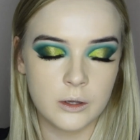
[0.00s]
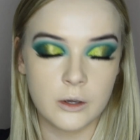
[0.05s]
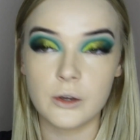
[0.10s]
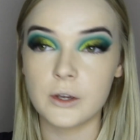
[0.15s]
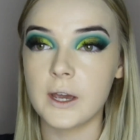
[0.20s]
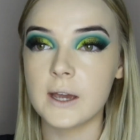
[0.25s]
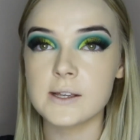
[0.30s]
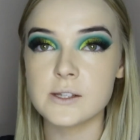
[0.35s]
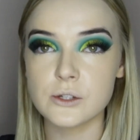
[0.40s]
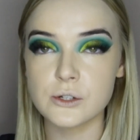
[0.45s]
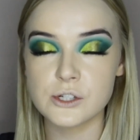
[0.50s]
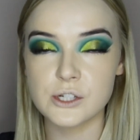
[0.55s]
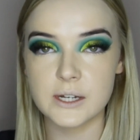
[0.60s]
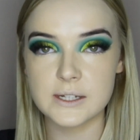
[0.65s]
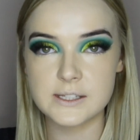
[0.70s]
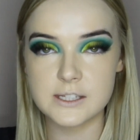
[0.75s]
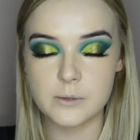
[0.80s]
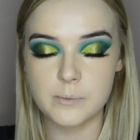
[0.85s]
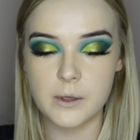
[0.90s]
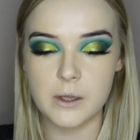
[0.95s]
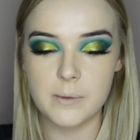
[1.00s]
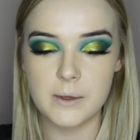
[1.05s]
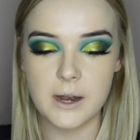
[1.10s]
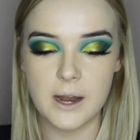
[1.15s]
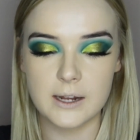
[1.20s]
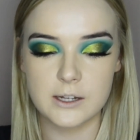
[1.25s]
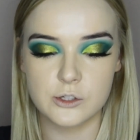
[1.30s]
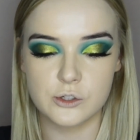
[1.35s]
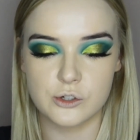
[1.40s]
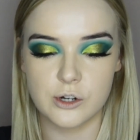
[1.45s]
Okay, so just to be a bit
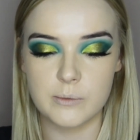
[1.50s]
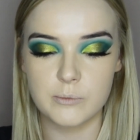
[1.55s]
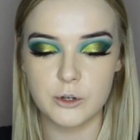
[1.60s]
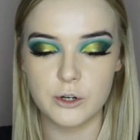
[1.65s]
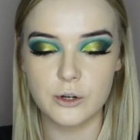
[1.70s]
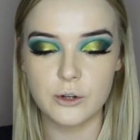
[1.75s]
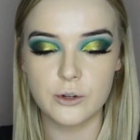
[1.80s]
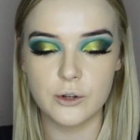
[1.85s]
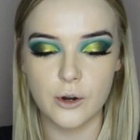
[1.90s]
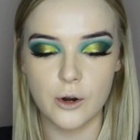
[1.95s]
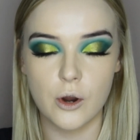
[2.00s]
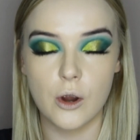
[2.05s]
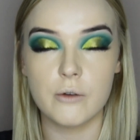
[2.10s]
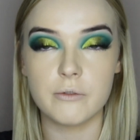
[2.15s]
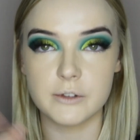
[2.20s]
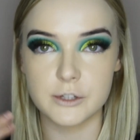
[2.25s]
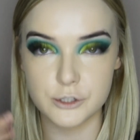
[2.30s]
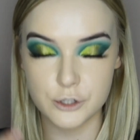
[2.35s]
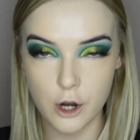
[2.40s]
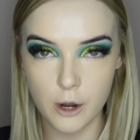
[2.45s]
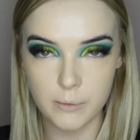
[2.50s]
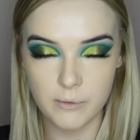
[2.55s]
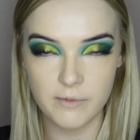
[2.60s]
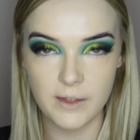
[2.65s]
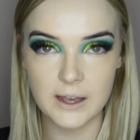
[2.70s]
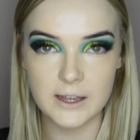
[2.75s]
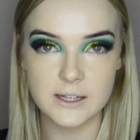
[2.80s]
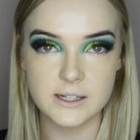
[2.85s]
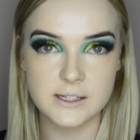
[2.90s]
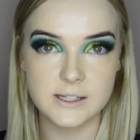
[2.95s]
extra, I'm going to go over the top of
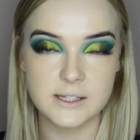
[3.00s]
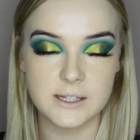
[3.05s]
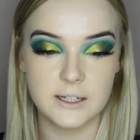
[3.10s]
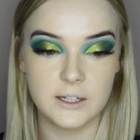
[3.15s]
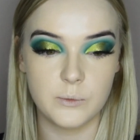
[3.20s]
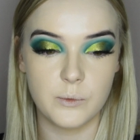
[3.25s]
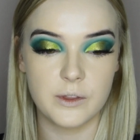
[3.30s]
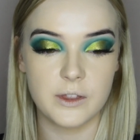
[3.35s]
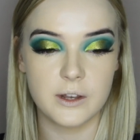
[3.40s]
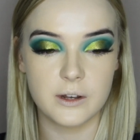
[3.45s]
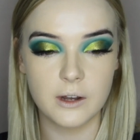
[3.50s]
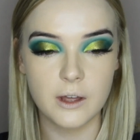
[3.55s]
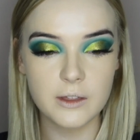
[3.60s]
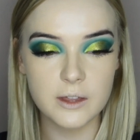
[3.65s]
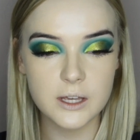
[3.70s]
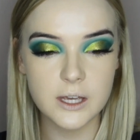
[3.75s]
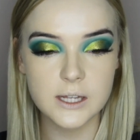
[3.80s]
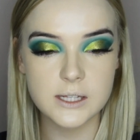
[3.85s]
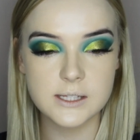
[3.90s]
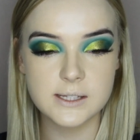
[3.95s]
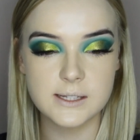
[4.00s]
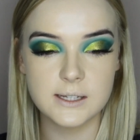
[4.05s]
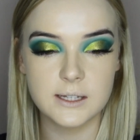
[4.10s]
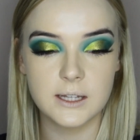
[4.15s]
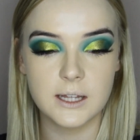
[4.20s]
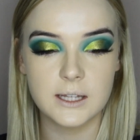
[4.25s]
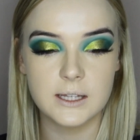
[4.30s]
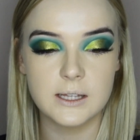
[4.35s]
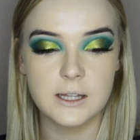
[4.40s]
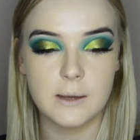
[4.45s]
that concealer with another
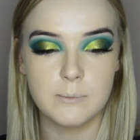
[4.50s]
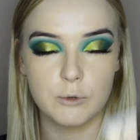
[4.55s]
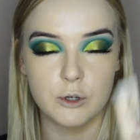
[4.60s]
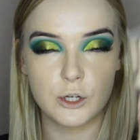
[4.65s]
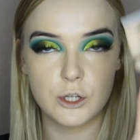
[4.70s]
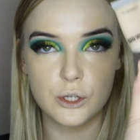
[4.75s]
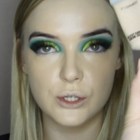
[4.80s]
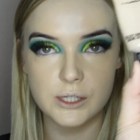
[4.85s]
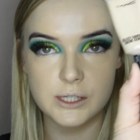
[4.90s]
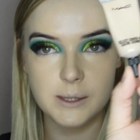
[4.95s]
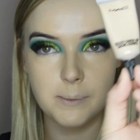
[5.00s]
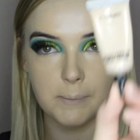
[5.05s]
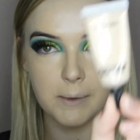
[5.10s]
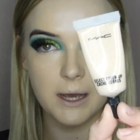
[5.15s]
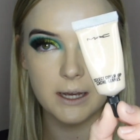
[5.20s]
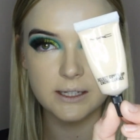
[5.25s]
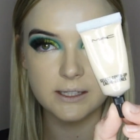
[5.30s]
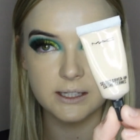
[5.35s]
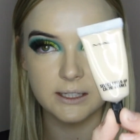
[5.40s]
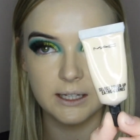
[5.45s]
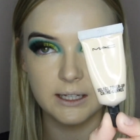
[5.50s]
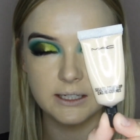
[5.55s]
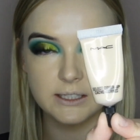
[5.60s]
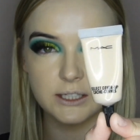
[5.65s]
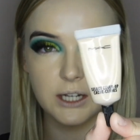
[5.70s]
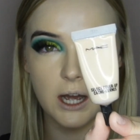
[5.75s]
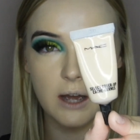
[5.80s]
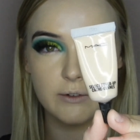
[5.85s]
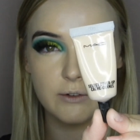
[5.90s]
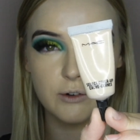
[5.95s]
concealer. I'm going to use the MAC Select
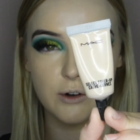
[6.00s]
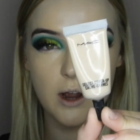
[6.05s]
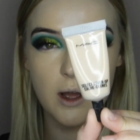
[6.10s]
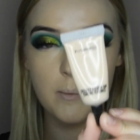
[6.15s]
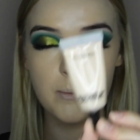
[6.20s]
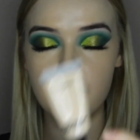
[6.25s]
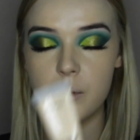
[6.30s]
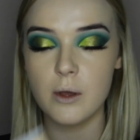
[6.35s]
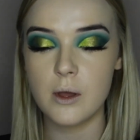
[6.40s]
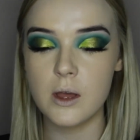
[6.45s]
Cover Up